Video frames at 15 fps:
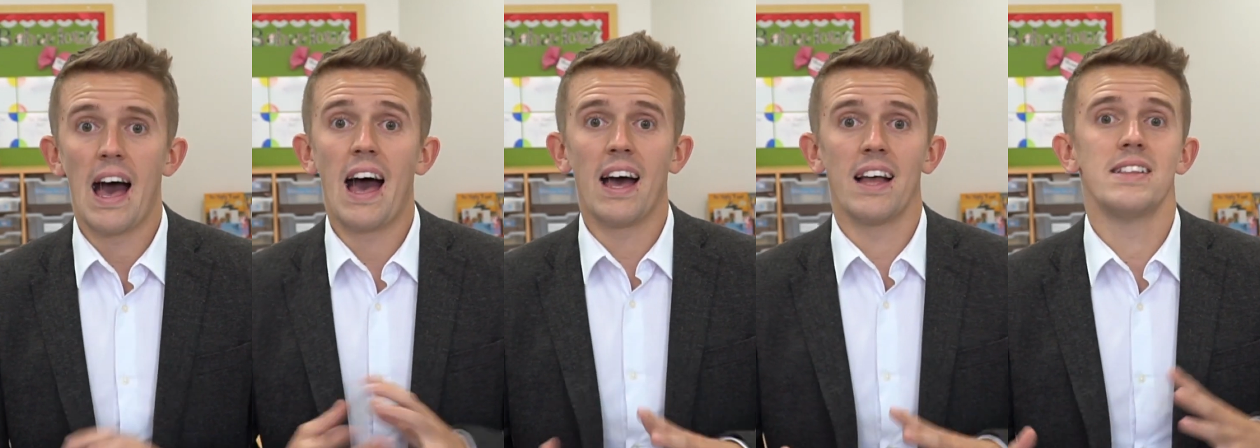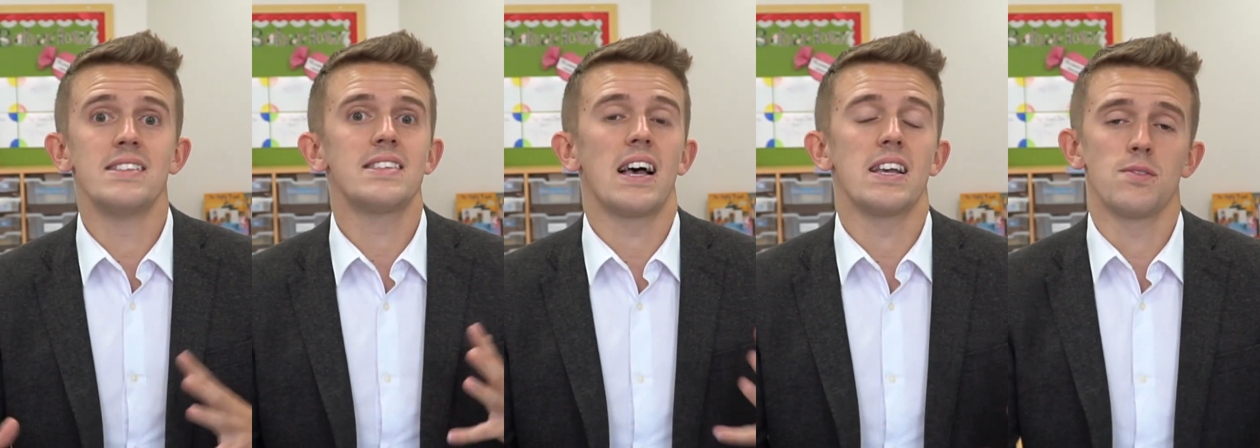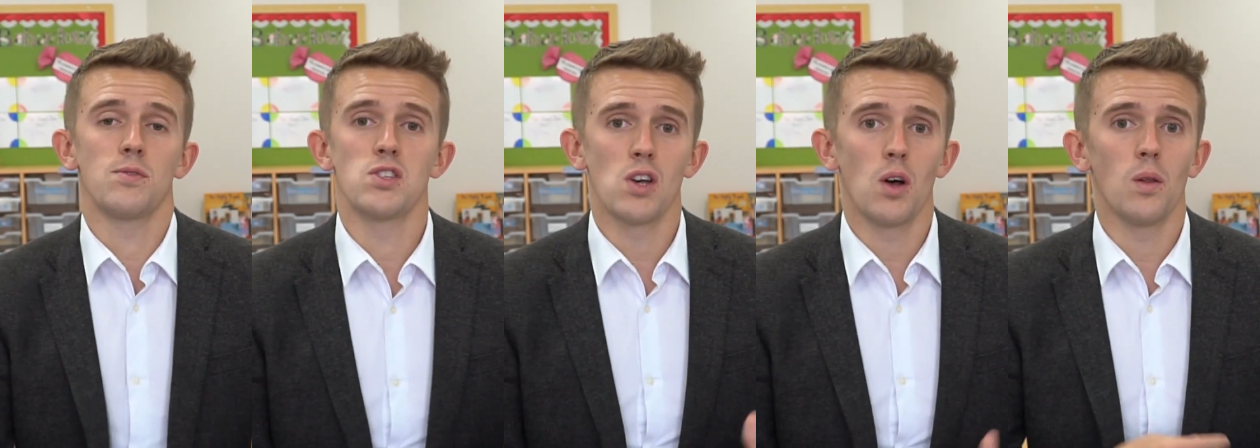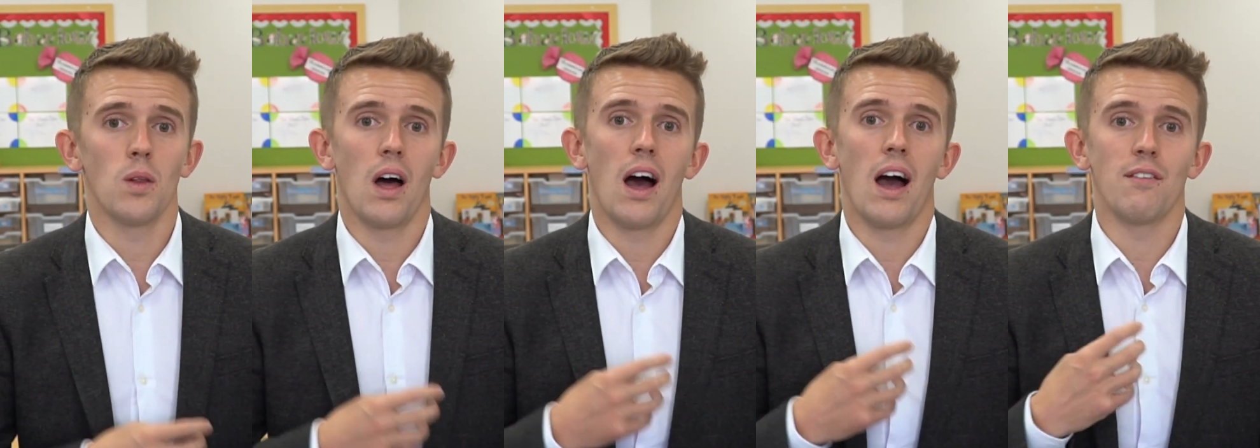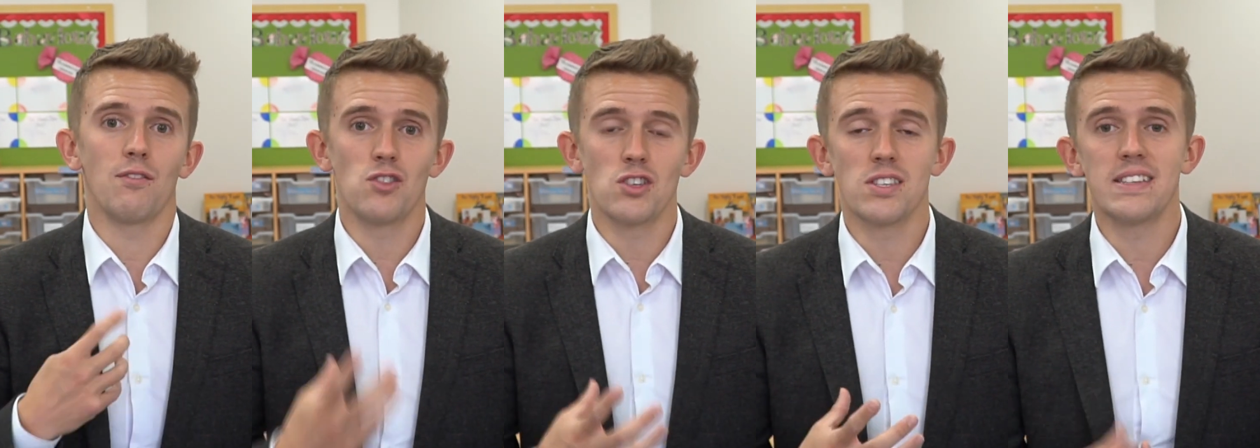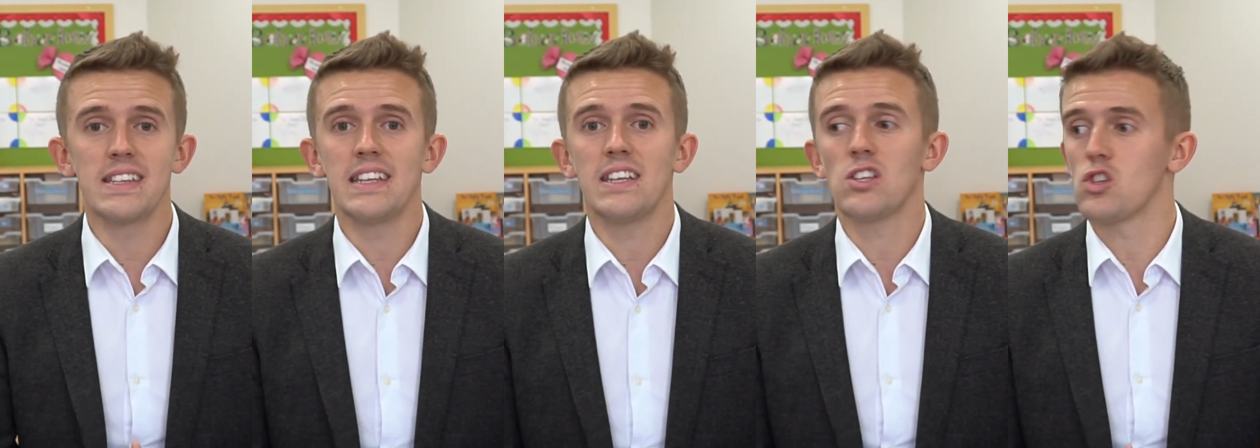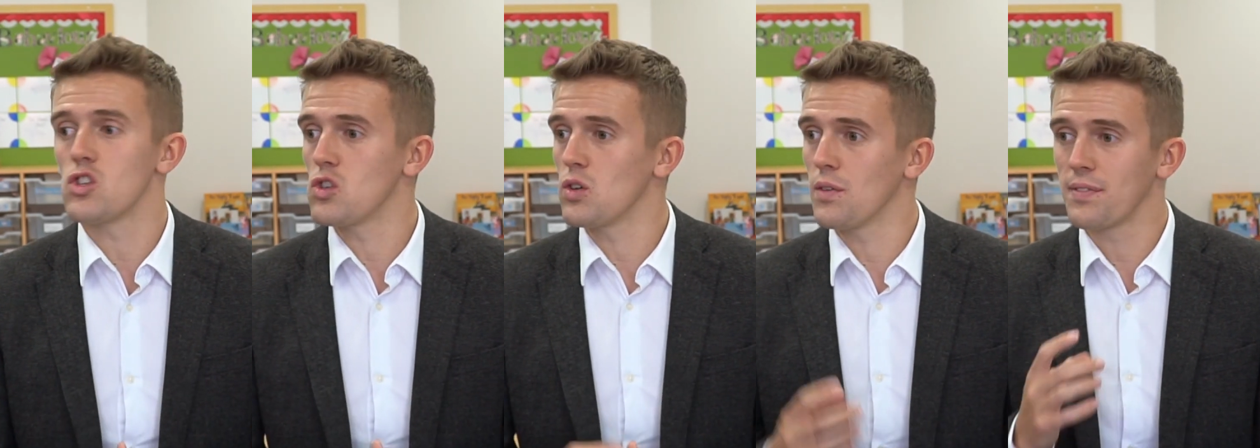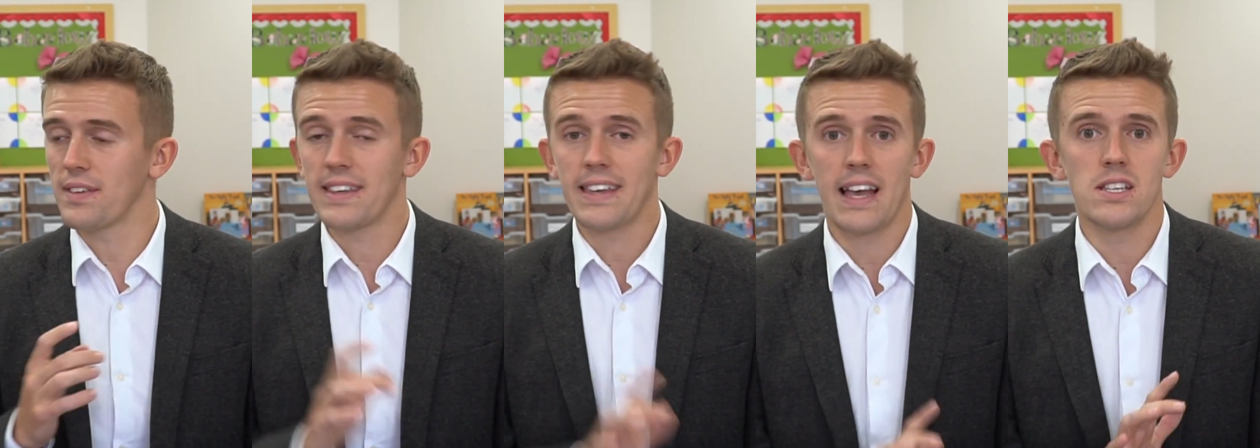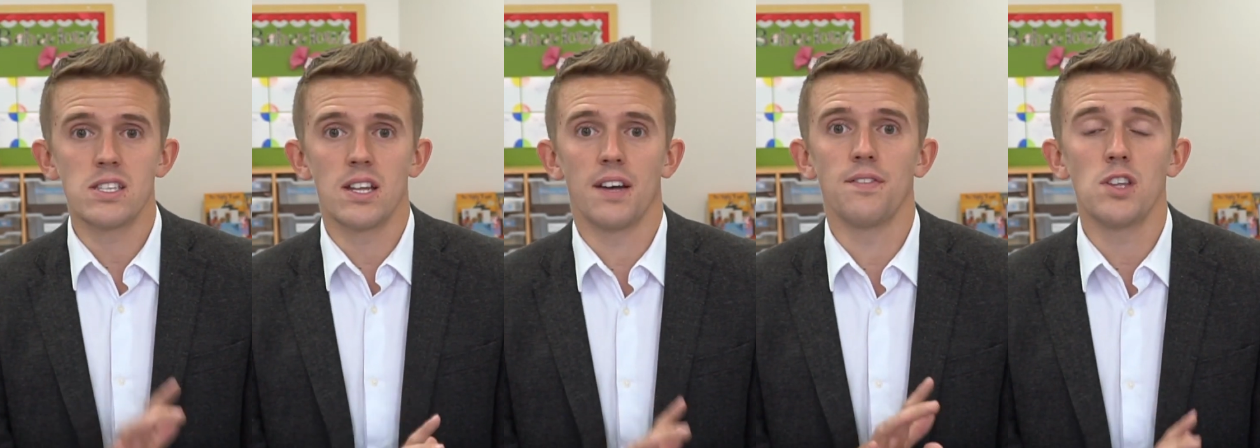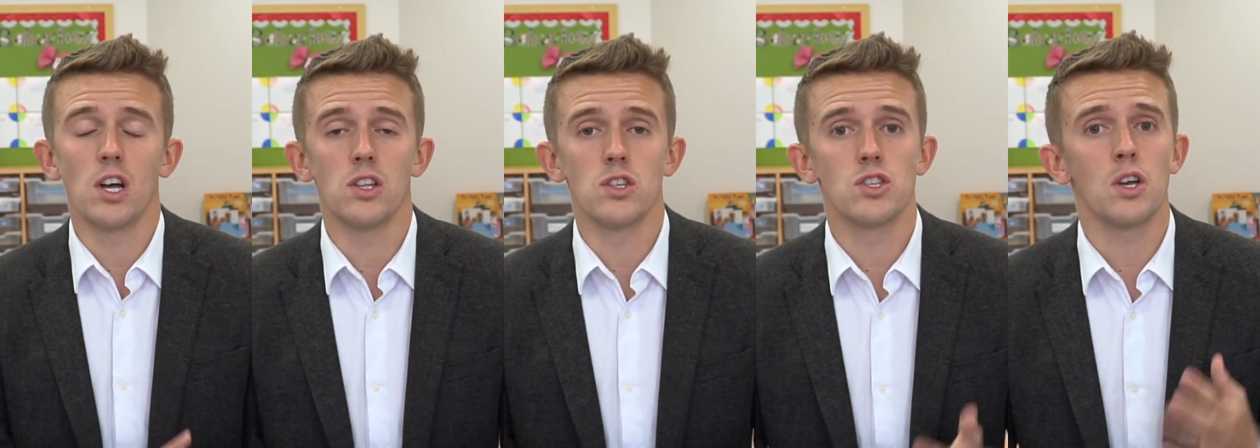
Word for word: and as a result, I've just needed to sort of get stuff done.